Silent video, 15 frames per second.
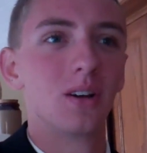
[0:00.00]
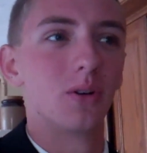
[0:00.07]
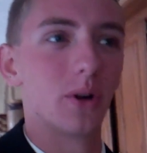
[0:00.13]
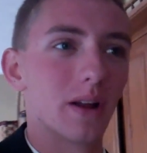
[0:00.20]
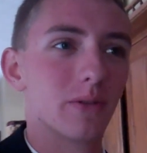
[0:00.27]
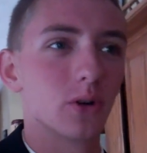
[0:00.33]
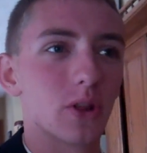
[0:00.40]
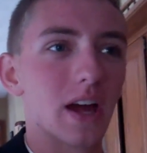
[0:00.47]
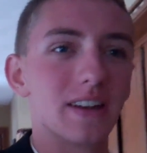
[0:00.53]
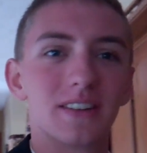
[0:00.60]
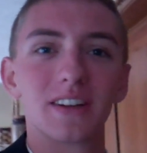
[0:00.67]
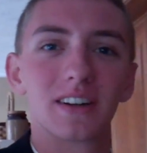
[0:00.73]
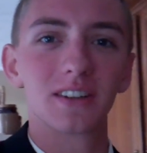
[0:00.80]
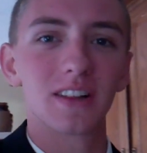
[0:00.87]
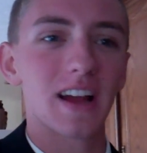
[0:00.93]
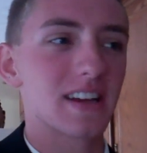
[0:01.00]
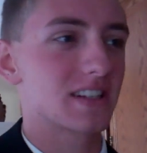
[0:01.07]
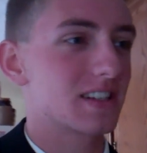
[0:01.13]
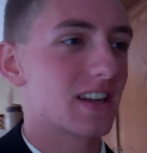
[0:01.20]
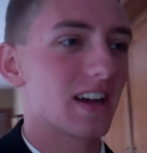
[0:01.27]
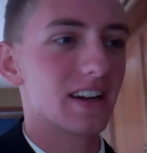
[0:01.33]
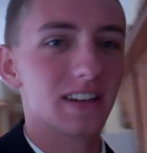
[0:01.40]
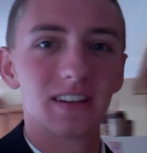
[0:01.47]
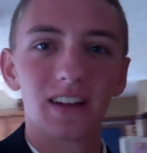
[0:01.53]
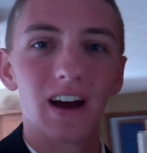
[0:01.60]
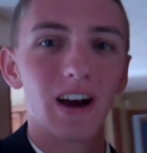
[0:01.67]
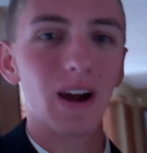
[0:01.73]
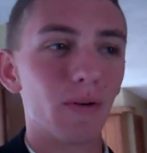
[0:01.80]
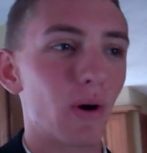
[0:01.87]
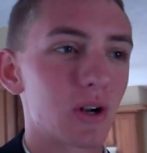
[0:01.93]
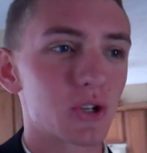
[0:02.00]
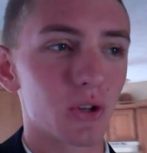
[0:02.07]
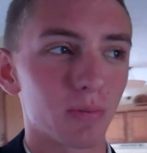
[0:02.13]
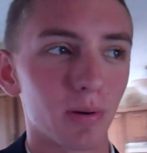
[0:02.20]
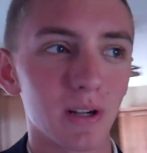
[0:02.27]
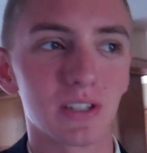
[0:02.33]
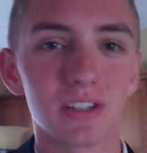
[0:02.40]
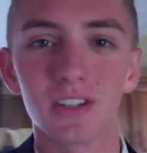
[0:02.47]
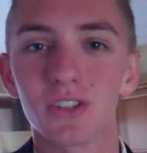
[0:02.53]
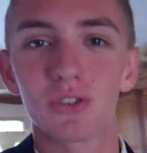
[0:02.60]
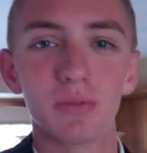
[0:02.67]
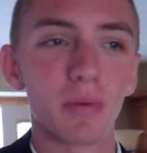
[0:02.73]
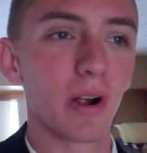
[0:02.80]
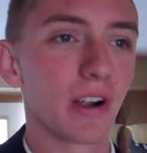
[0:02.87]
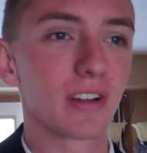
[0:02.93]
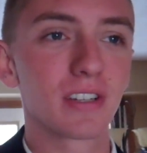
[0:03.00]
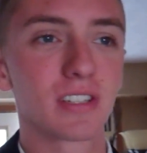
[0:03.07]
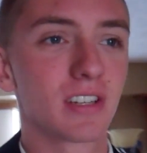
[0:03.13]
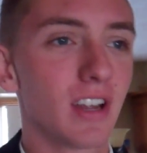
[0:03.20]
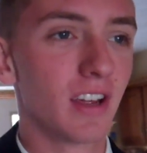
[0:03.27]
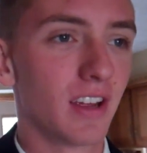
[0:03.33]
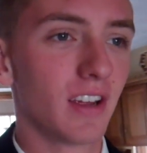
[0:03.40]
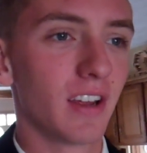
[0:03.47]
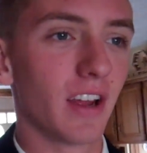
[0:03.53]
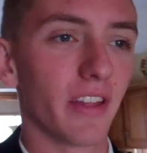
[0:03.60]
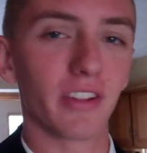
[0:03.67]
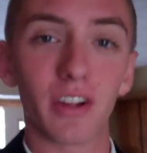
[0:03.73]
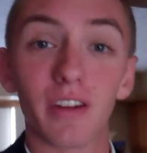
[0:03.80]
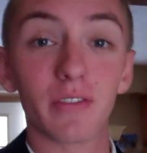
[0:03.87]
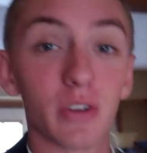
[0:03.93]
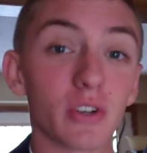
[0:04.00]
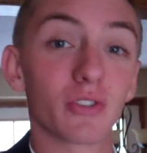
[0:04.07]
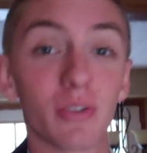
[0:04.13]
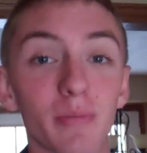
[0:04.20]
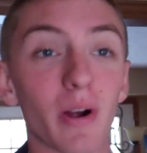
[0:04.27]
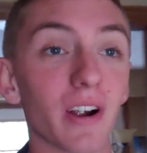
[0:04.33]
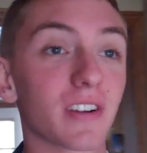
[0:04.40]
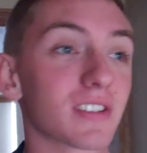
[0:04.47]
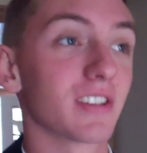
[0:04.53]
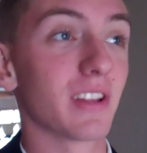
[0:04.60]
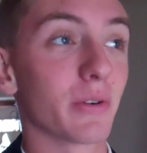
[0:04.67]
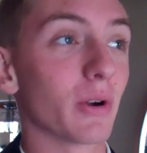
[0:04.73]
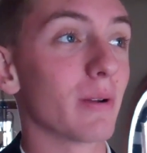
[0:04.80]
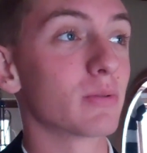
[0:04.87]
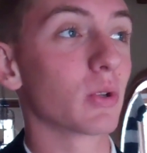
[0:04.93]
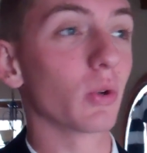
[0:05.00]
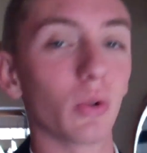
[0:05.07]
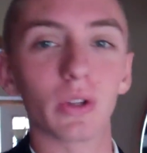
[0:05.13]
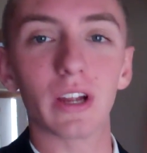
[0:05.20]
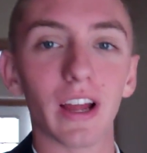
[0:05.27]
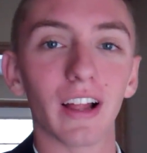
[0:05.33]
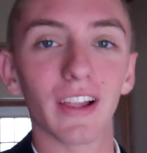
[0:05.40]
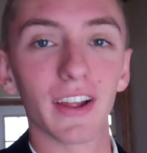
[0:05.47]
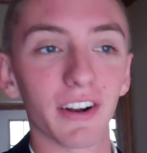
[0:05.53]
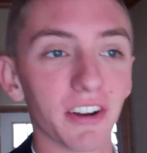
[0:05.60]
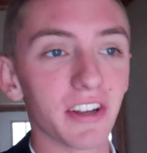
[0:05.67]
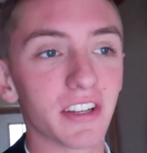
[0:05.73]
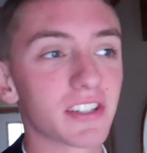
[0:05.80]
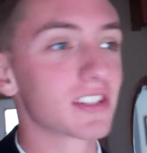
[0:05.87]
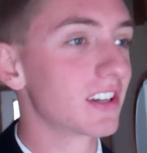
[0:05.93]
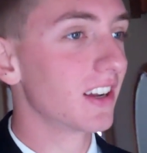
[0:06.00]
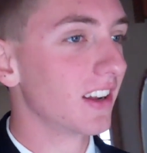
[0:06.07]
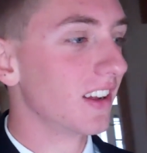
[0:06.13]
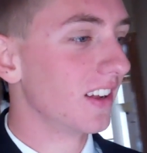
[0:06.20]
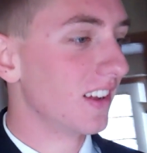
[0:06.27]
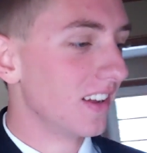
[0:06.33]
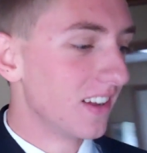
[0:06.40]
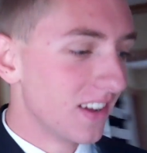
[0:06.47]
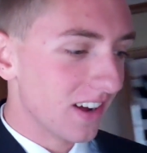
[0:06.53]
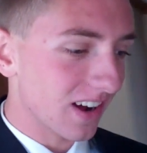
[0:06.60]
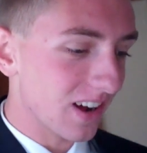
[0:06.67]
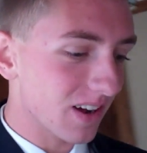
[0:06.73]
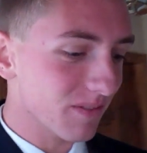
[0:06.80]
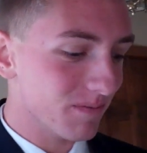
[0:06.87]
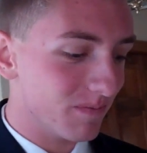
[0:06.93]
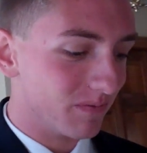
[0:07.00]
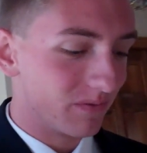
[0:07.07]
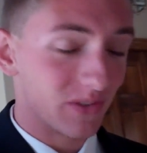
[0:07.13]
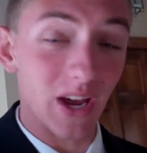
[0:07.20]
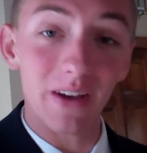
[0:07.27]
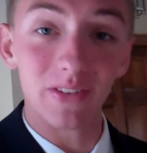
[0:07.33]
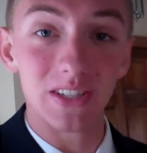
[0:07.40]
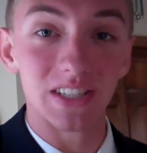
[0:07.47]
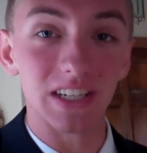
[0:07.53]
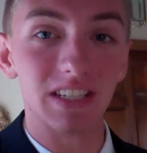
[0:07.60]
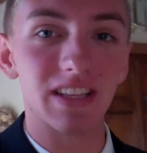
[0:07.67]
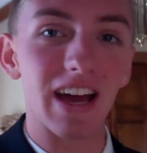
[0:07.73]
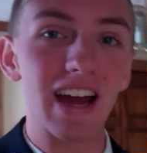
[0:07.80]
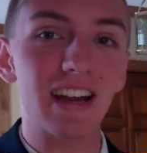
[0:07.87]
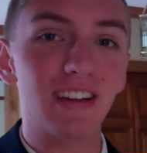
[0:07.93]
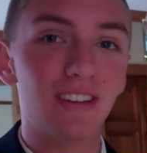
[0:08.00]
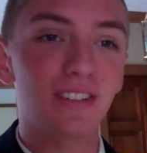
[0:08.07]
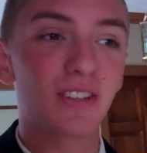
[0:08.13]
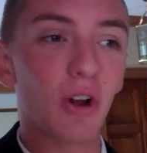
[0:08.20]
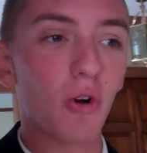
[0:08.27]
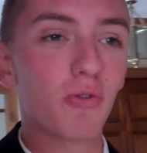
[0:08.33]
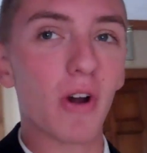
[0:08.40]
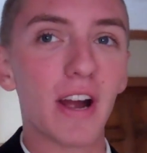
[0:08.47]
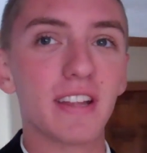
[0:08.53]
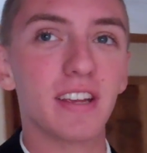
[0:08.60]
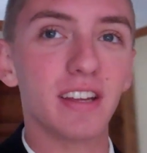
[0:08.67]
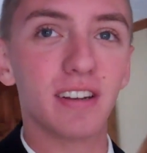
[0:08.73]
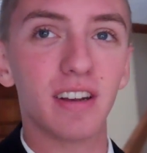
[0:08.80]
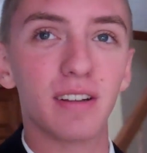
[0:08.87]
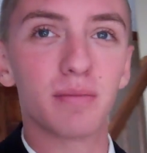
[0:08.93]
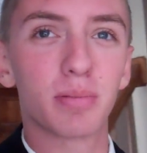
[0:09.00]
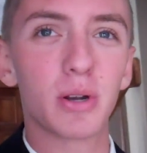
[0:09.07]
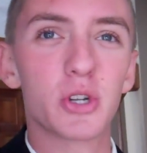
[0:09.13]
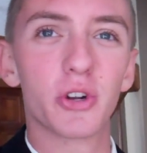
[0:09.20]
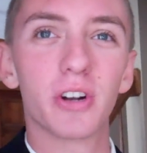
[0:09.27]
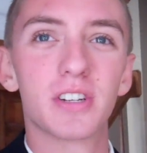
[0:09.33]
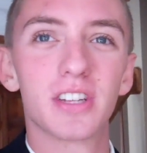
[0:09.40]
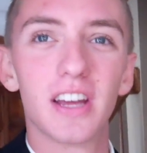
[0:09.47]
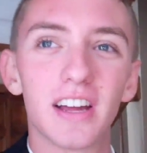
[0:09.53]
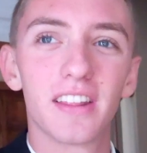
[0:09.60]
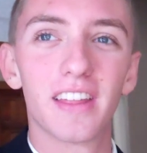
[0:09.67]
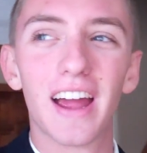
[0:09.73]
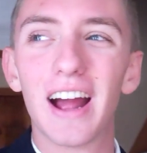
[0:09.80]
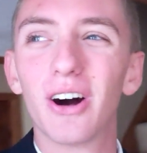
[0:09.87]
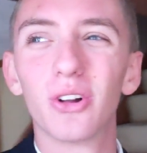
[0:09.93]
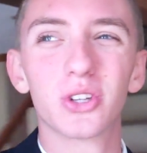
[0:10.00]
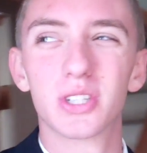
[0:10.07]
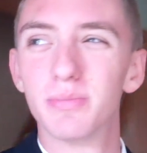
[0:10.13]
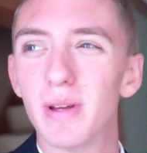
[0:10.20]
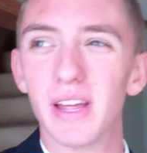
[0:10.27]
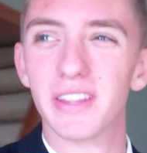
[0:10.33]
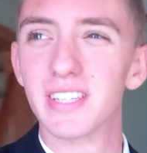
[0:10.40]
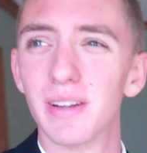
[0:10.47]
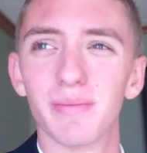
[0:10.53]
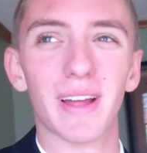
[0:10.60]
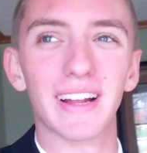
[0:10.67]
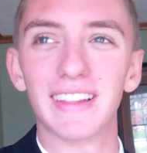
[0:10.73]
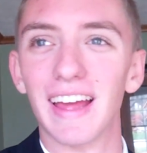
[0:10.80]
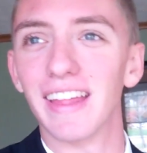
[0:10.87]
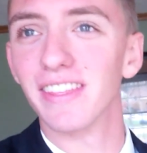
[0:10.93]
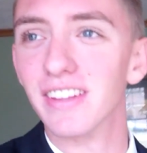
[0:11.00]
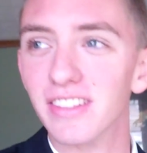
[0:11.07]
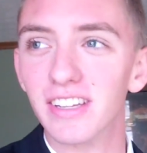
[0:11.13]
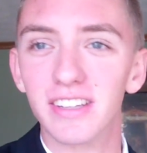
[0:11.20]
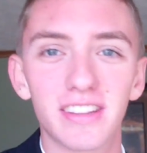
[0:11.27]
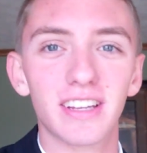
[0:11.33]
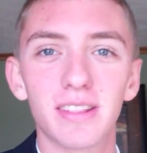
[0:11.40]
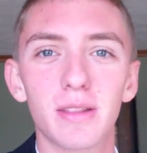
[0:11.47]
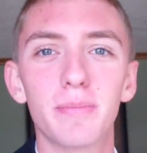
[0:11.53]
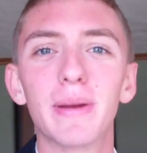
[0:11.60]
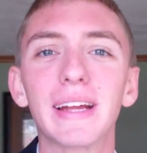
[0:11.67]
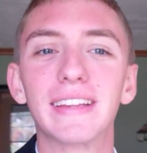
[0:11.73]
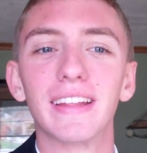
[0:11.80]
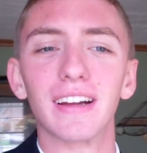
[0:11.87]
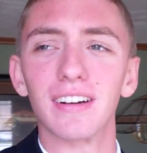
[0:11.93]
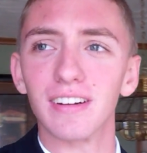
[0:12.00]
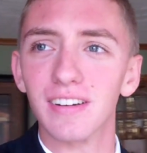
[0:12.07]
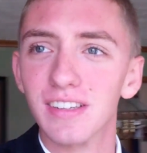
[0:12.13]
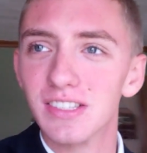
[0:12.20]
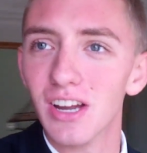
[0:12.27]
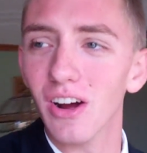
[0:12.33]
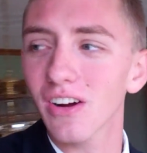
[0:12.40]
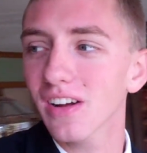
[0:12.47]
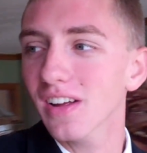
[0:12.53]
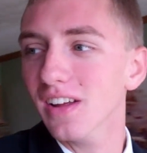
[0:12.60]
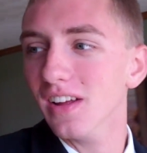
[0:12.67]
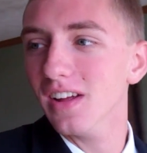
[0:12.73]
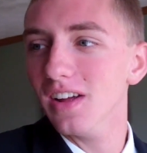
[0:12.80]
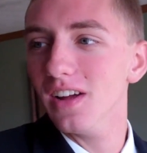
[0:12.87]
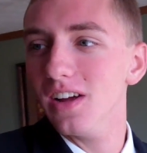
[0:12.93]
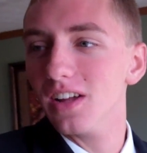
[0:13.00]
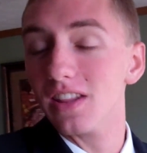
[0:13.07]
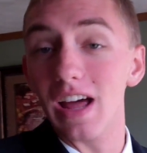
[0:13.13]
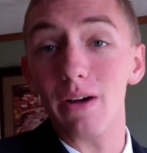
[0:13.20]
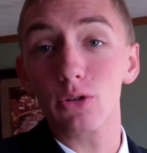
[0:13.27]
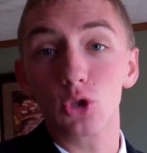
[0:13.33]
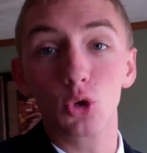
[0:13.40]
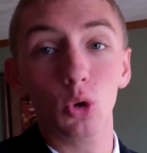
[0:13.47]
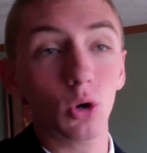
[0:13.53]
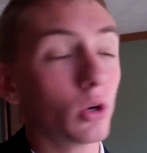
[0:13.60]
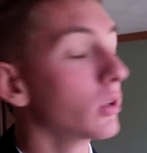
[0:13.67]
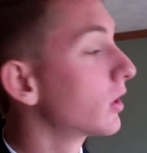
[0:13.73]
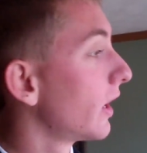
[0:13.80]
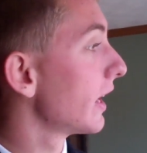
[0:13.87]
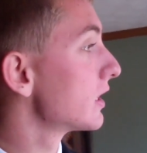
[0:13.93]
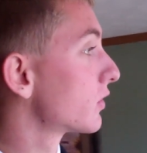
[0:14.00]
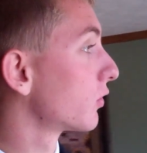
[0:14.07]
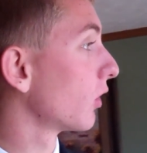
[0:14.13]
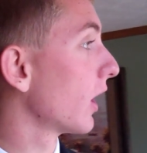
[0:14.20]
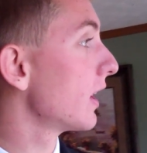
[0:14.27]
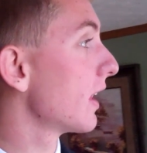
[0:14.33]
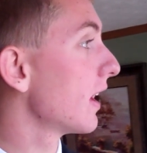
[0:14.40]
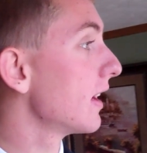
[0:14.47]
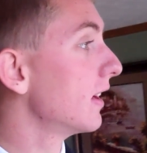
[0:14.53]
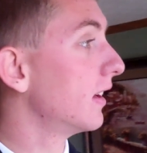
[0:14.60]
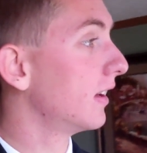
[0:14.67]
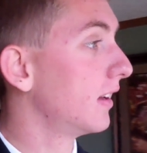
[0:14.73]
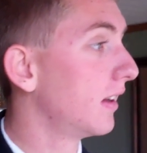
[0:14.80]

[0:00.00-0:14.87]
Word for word: whatever, that dinner last night, uh, I watched the President's Remarks and the governor's remarks, and they were absolutely hilarious. Um, if you haven't seen that, go find it. Pretty sure it's the, the Al Smith, something like that, the, the, the big dinner. So that was cool. Today's Friday.